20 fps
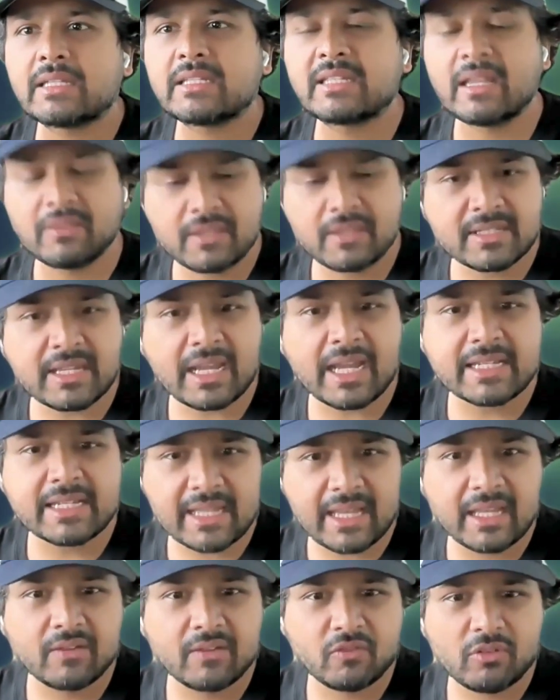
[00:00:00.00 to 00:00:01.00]

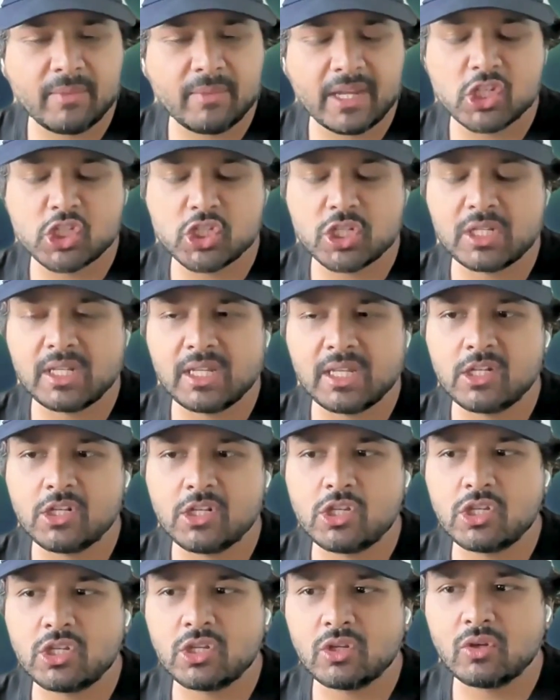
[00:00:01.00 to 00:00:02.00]
synthesize that information
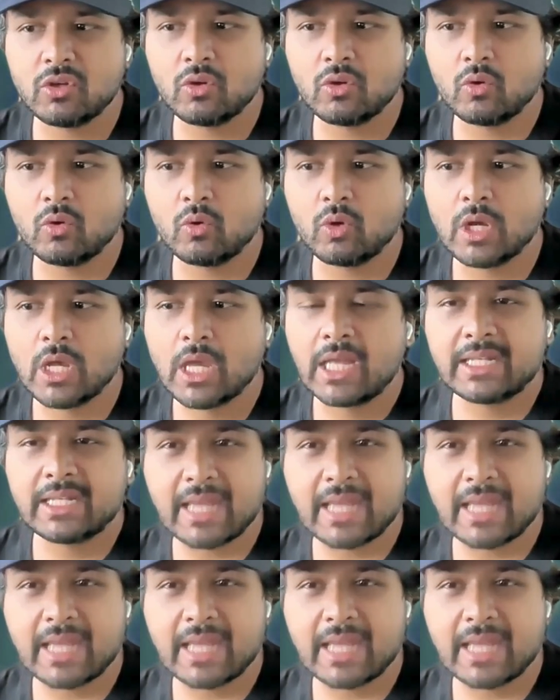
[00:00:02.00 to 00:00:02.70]
into